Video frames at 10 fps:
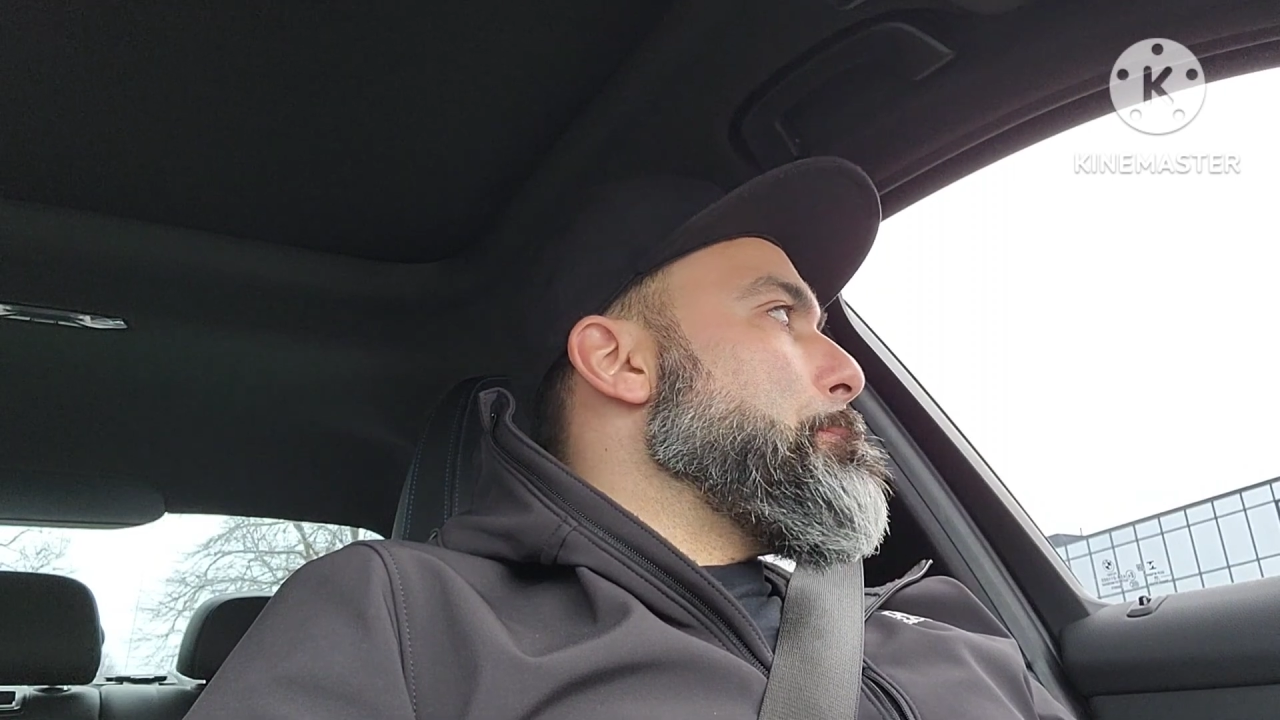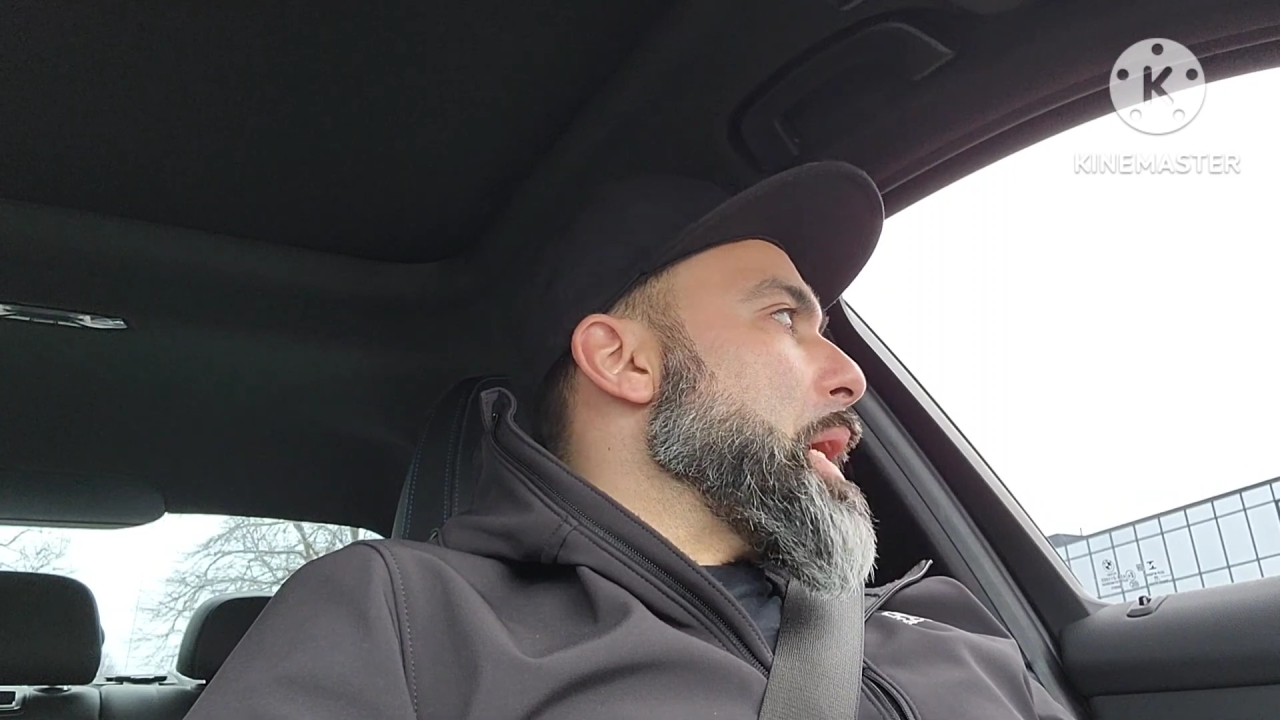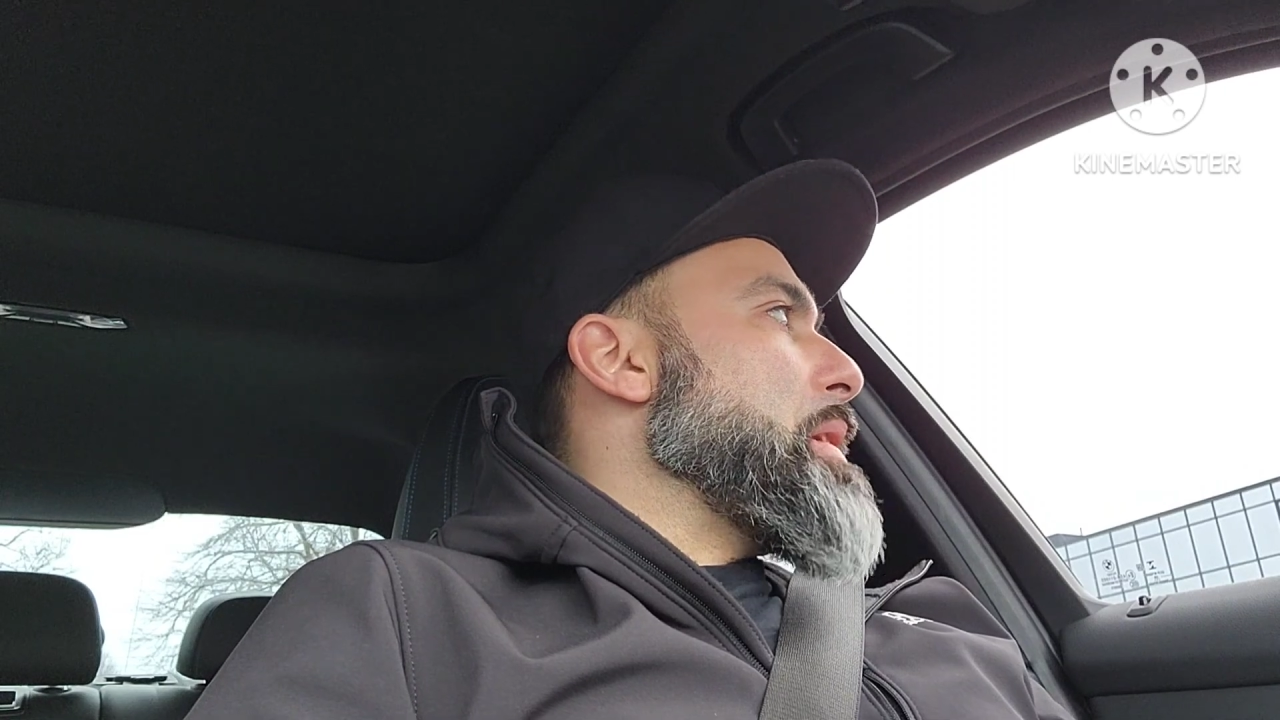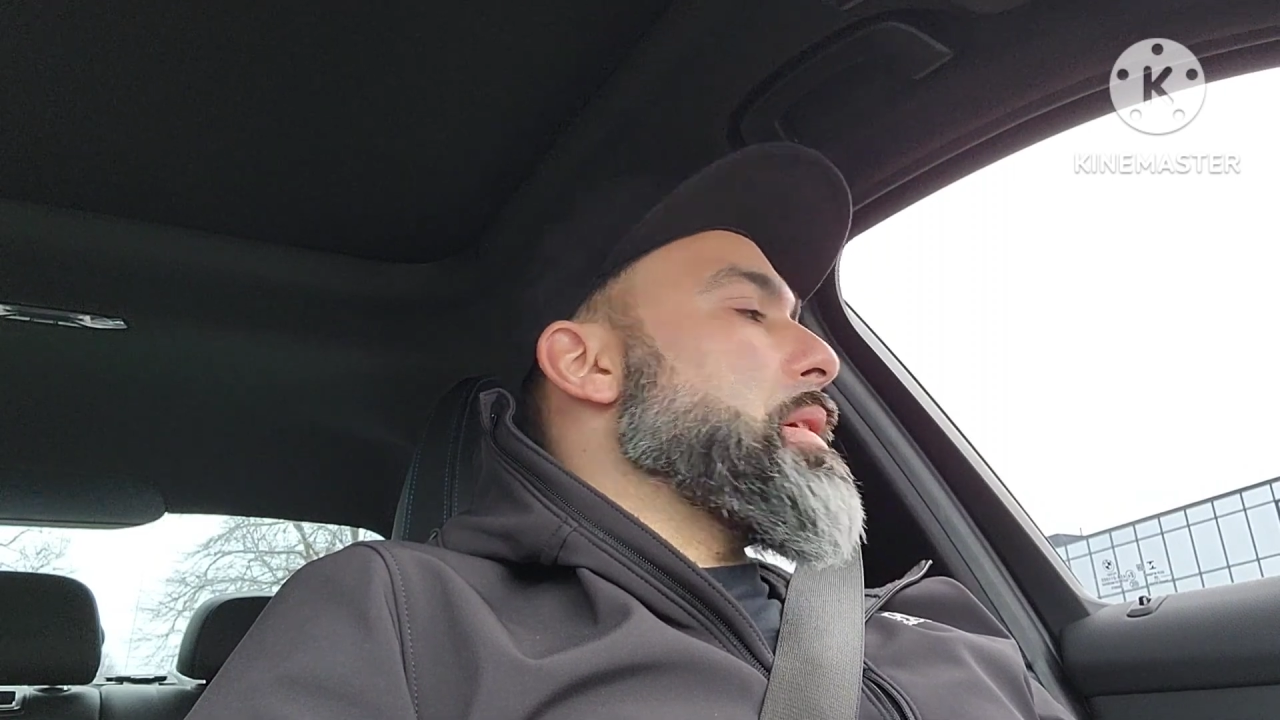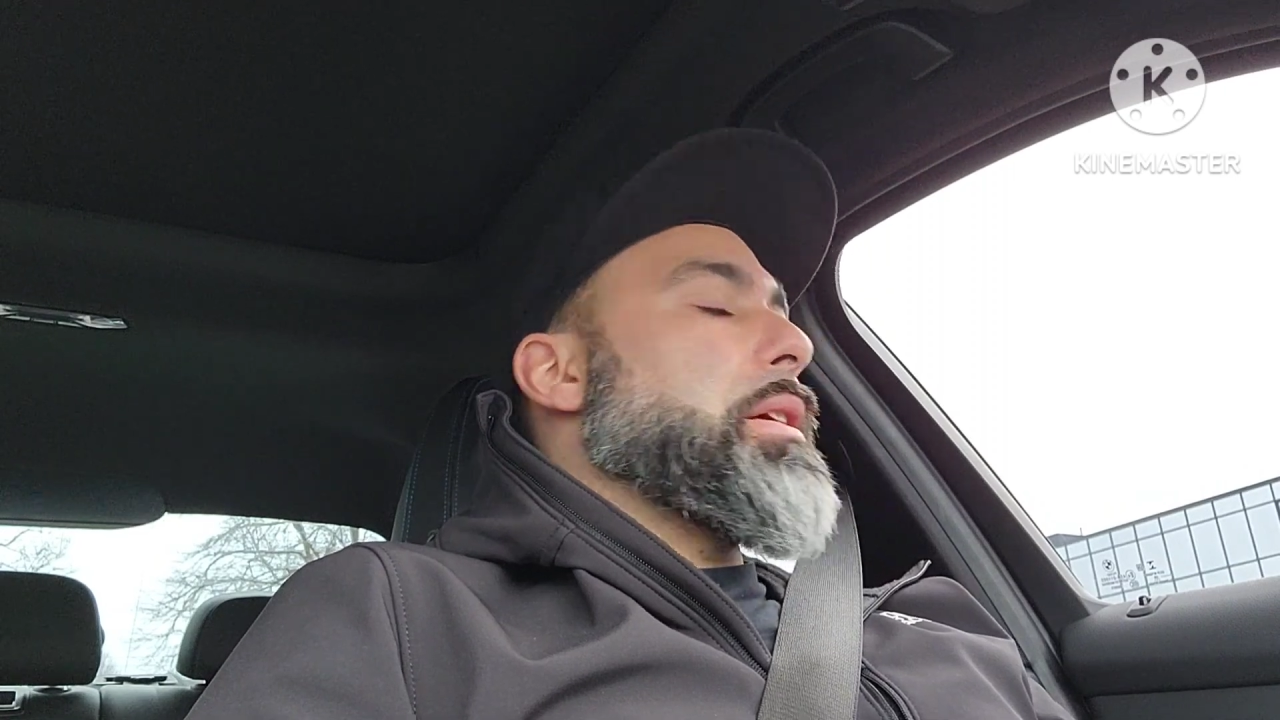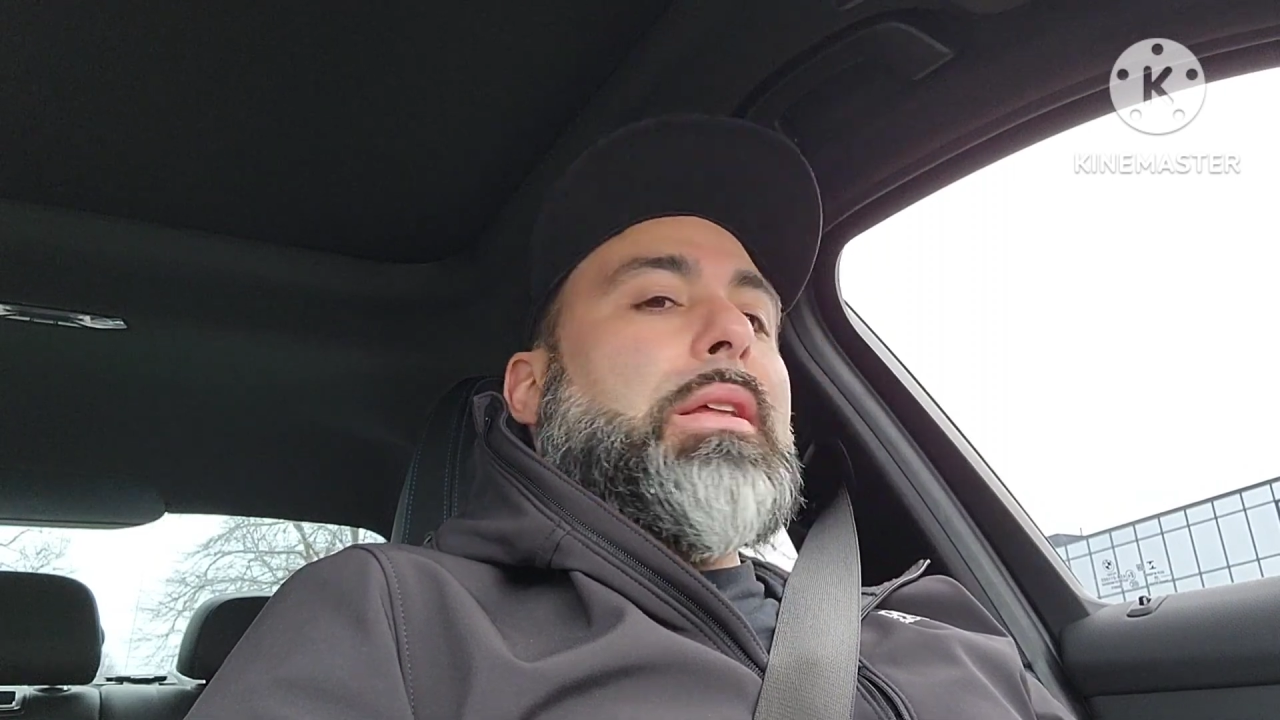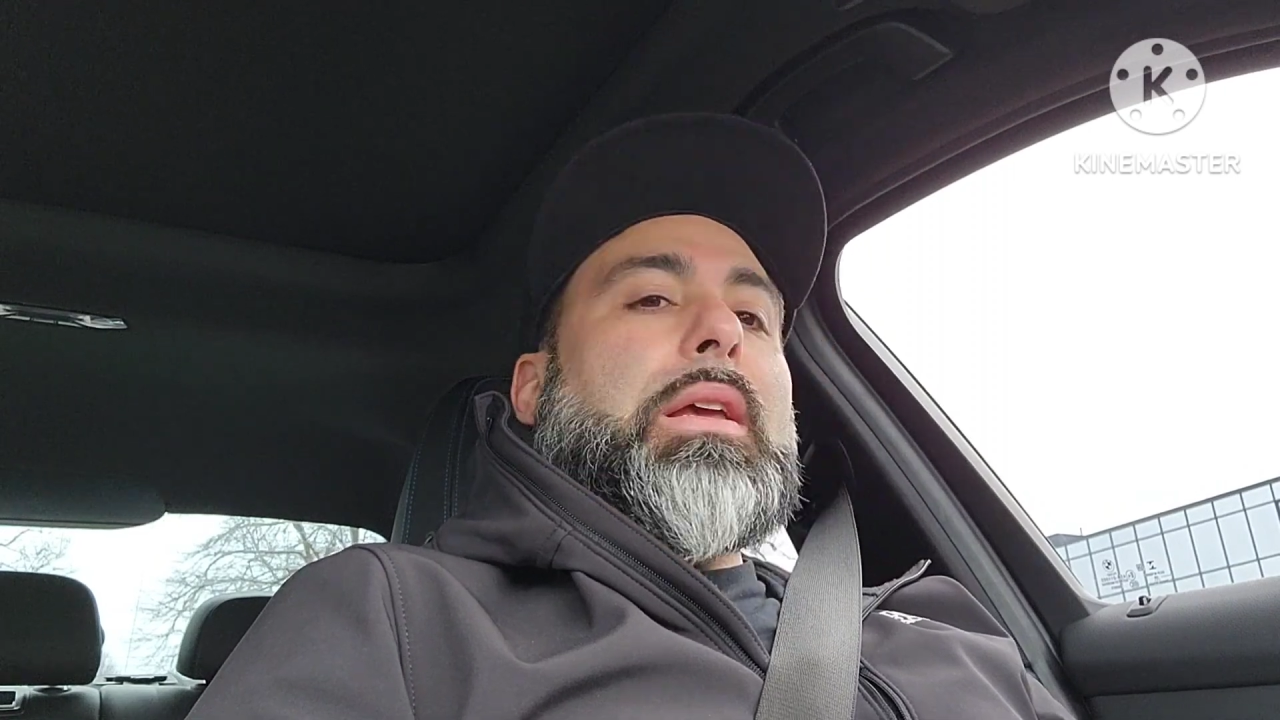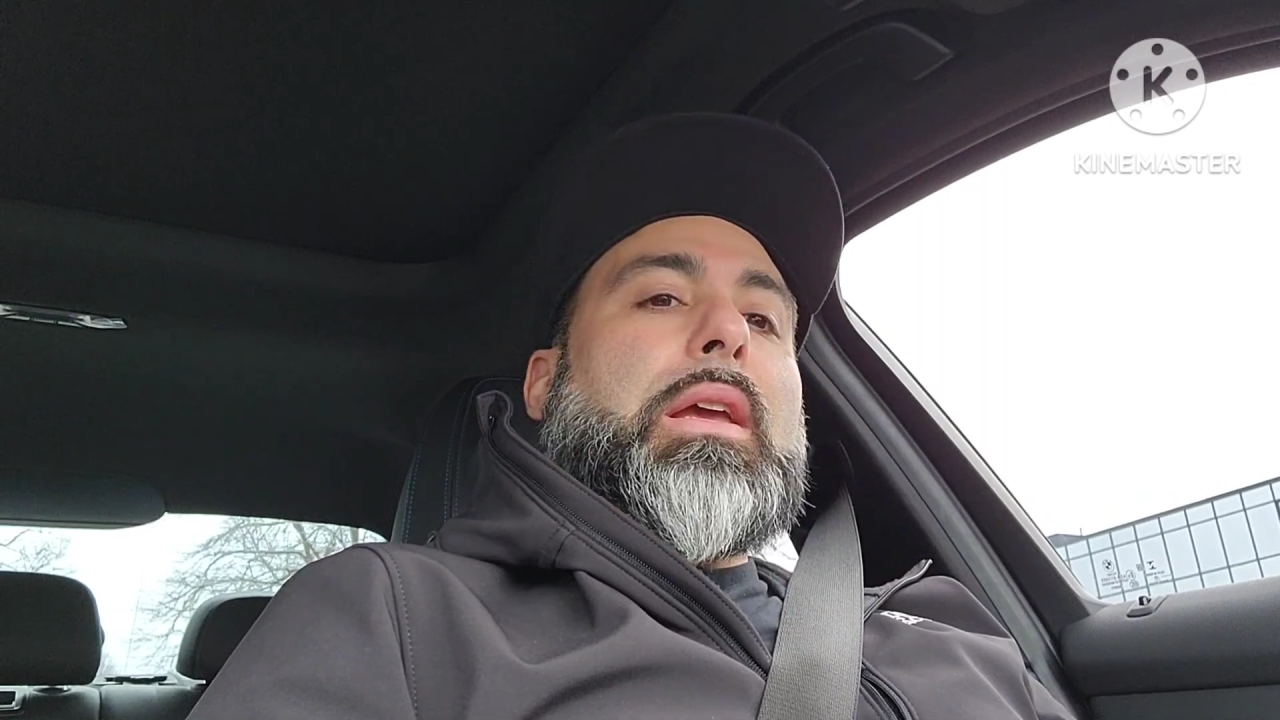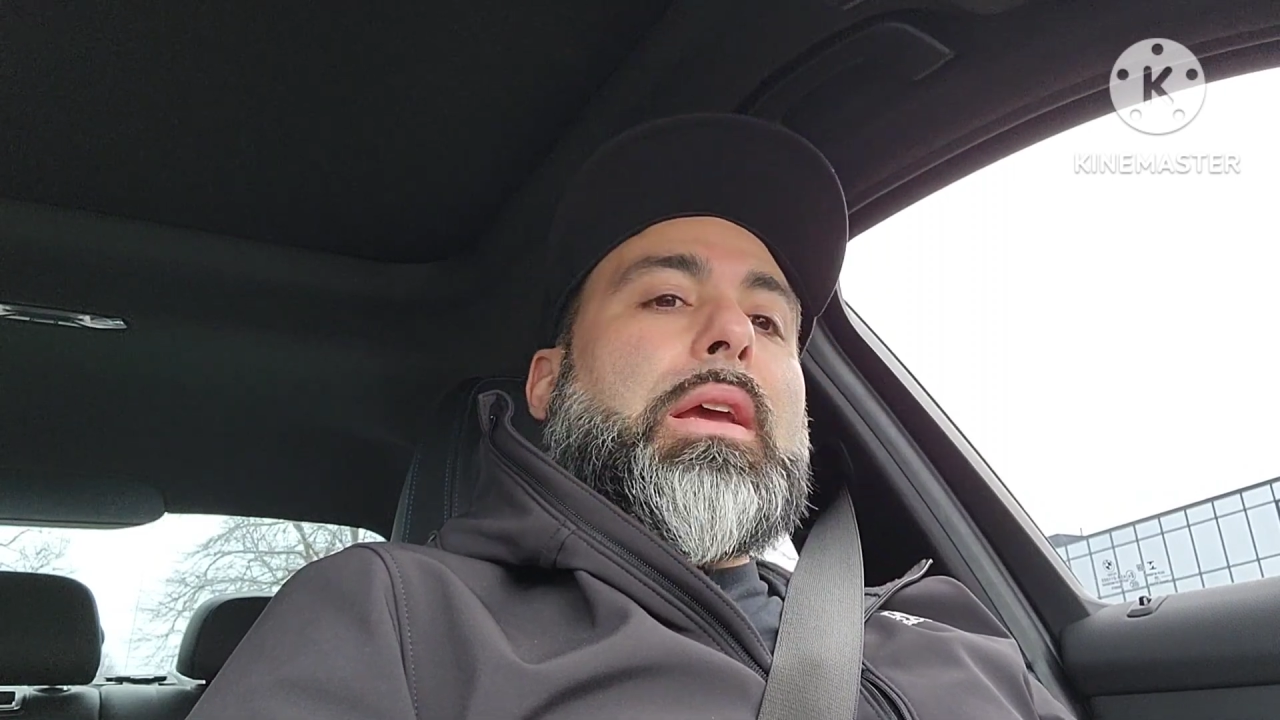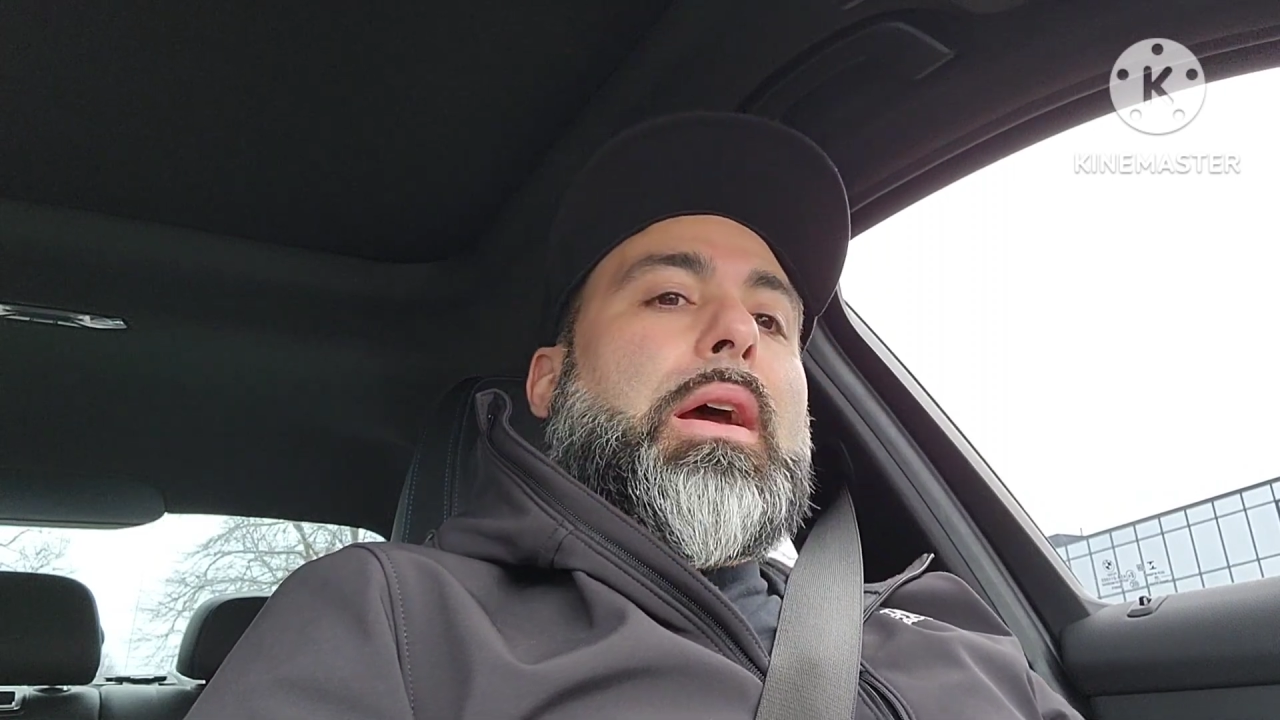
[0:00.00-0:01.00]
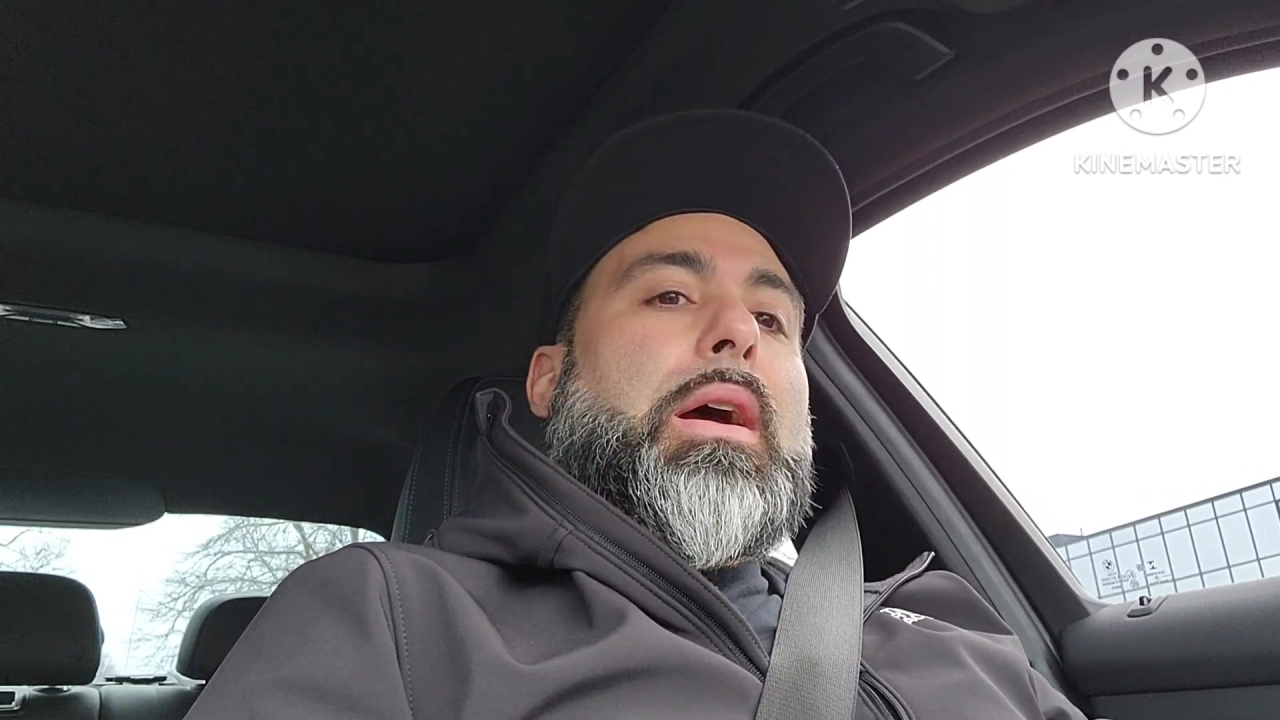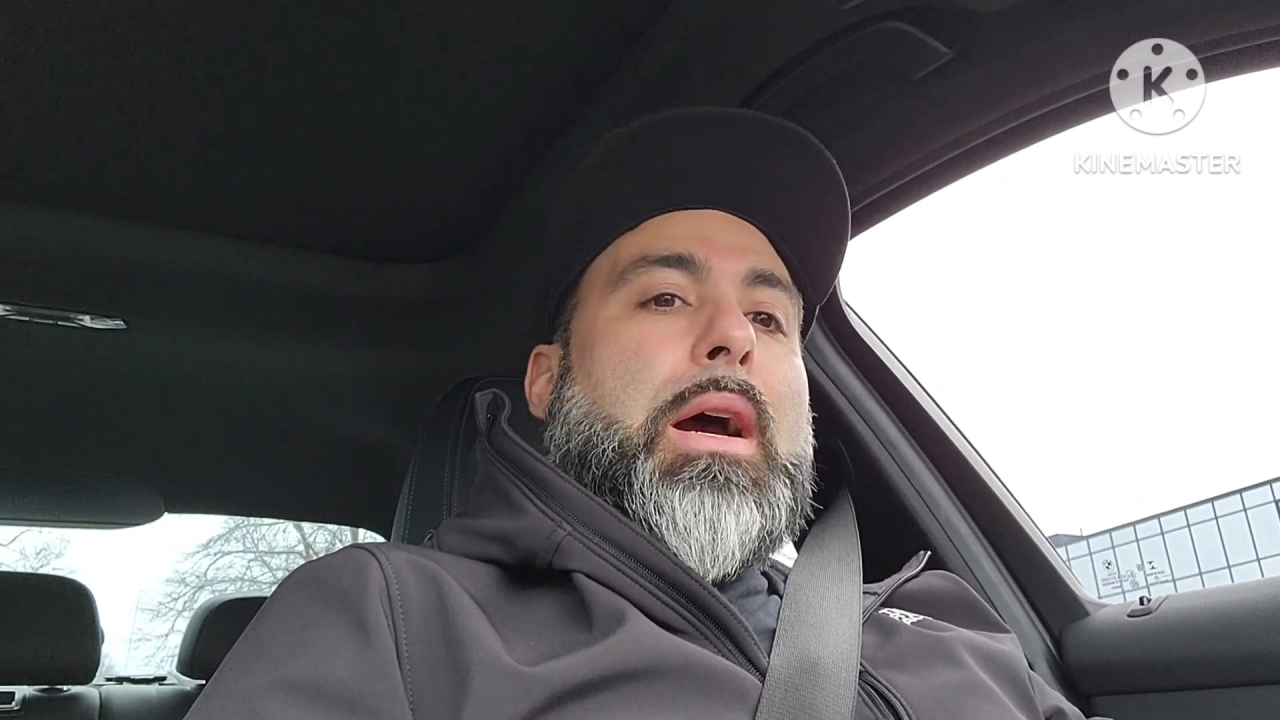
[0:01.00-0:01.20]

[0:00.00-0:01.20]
basically